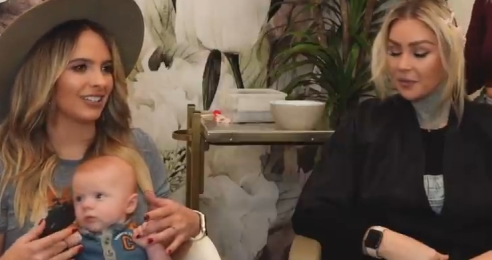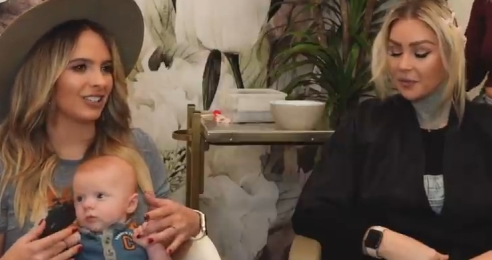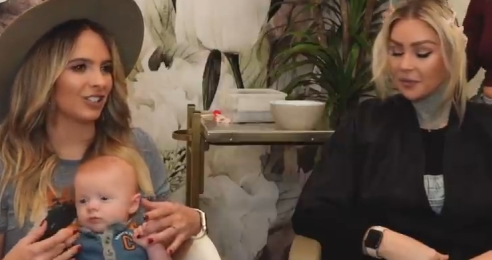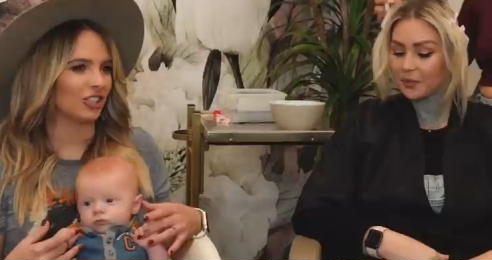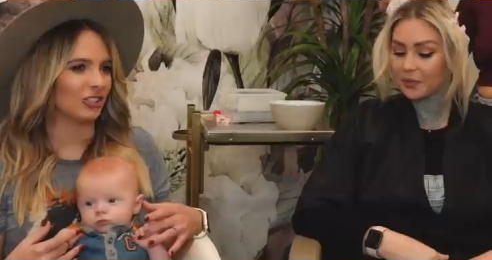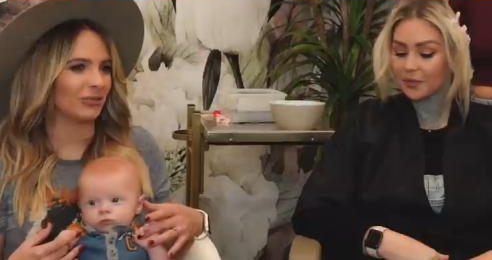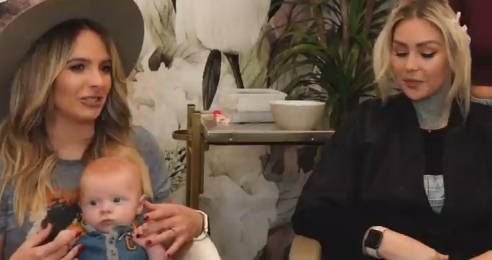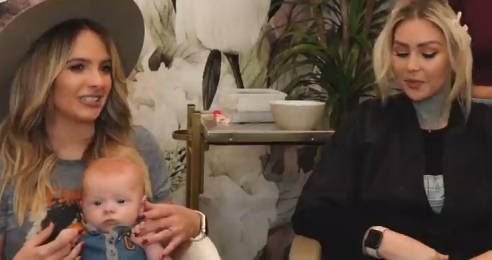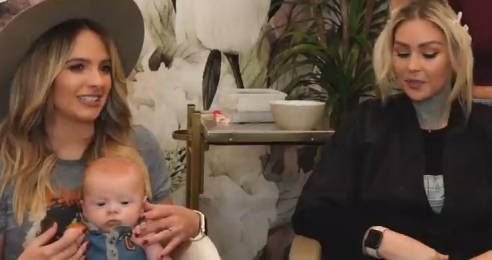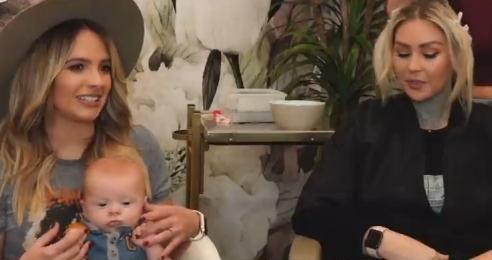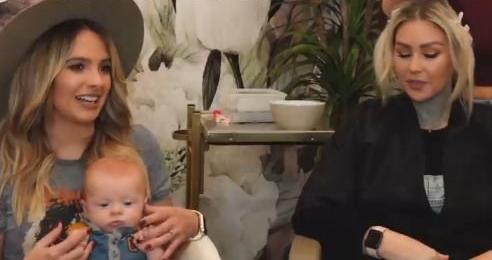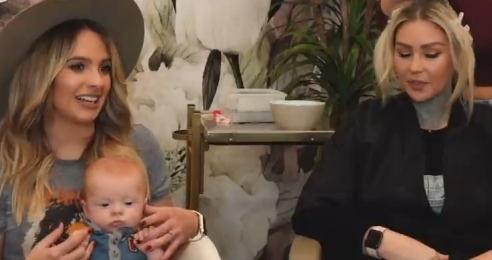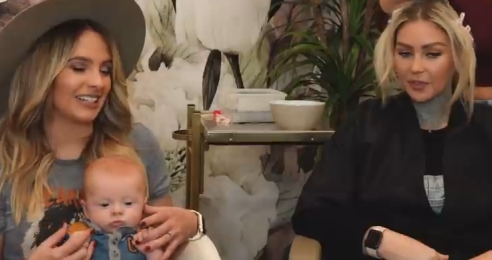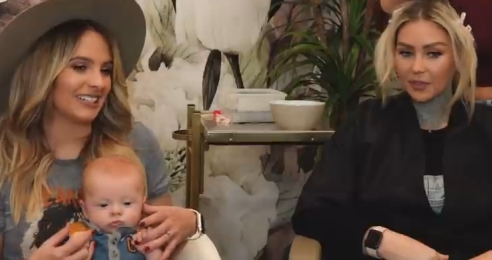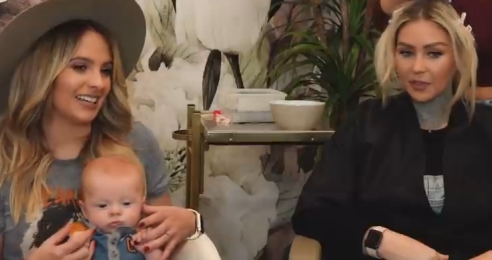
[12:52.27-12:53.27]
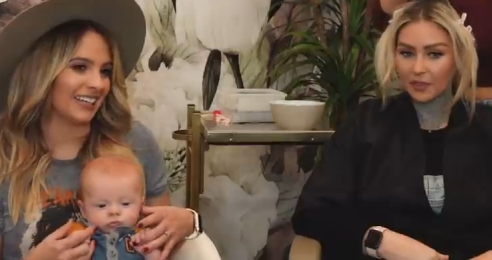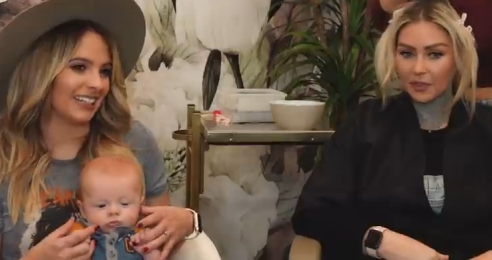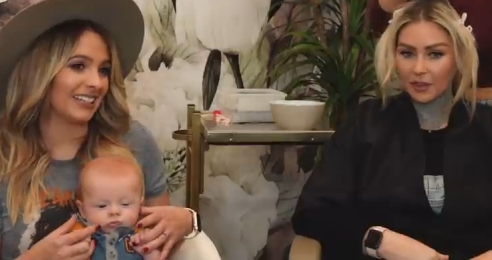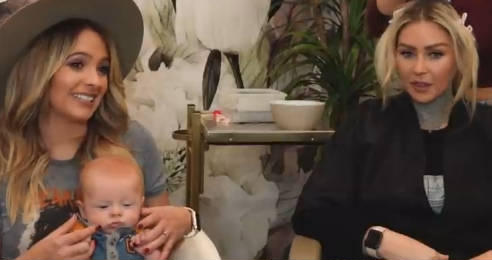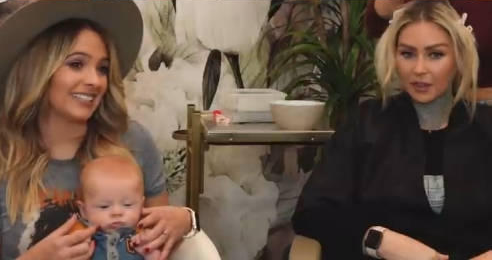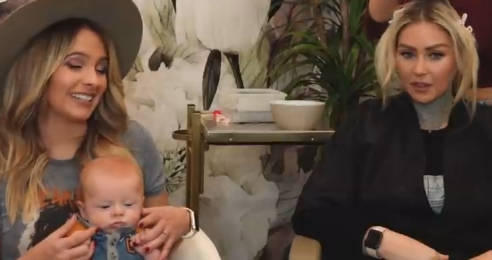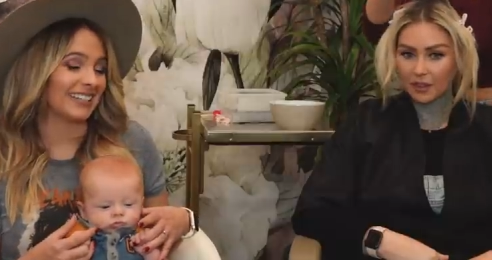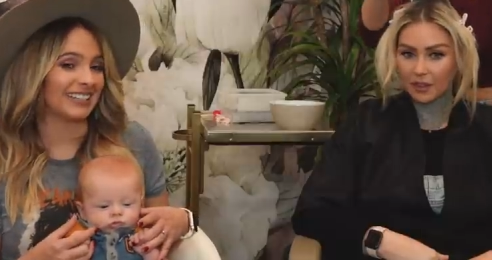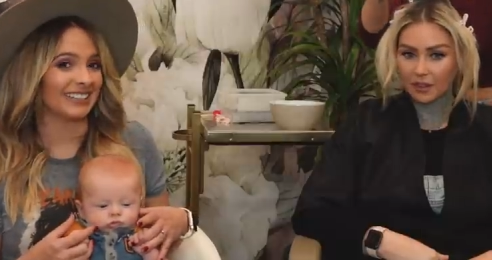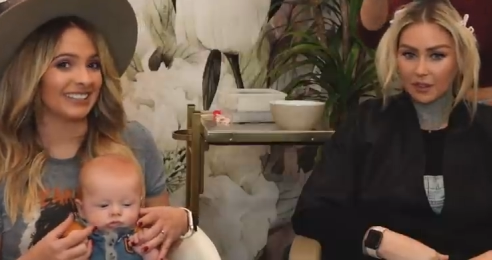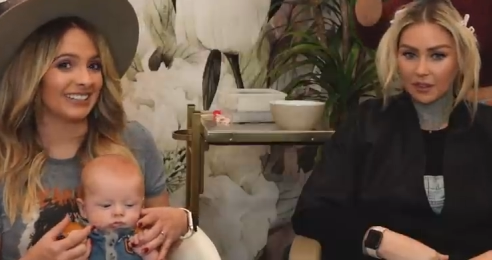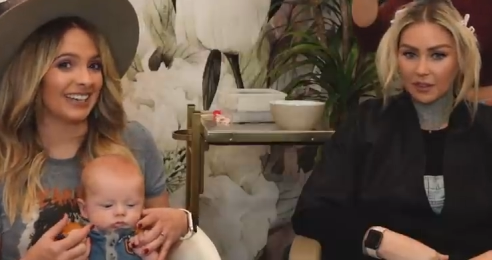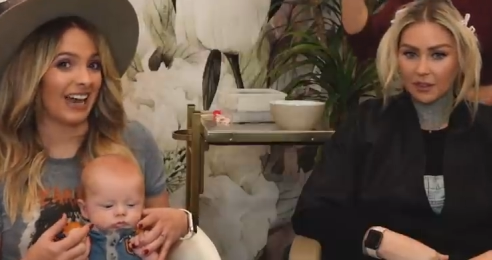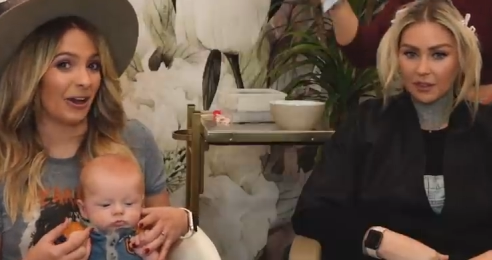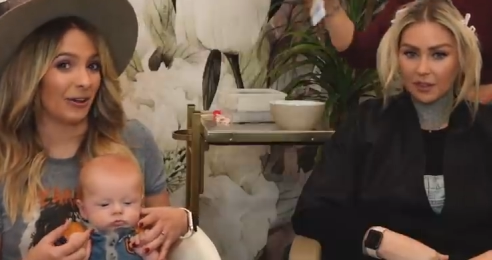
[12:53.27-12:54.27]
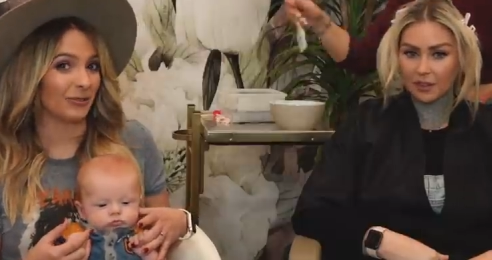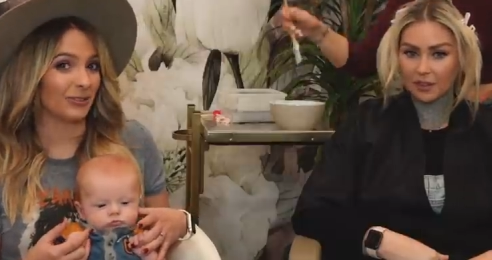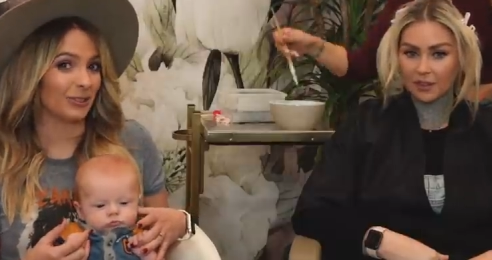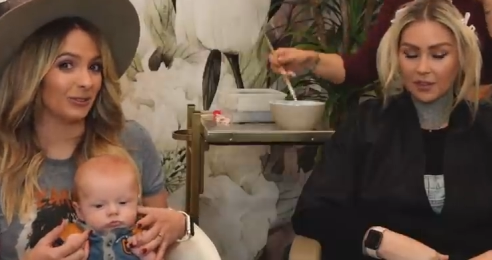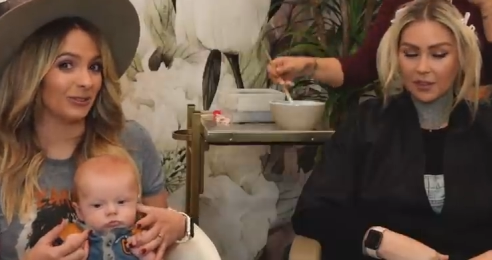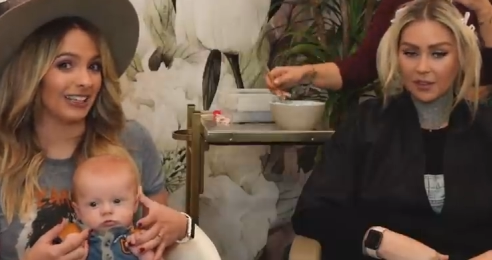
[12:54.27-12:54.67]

Speaker 1: she was kind of telling us like how to